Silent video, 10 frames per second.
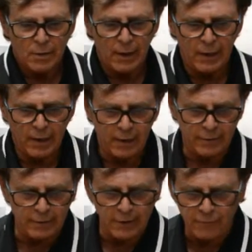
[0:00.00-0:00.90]

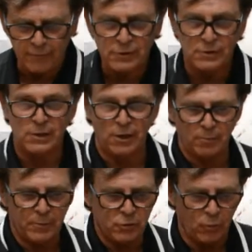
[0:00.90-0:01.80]
the differences
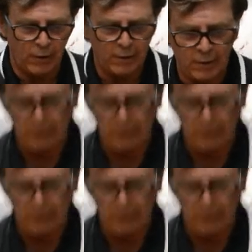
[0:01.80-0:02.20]
here between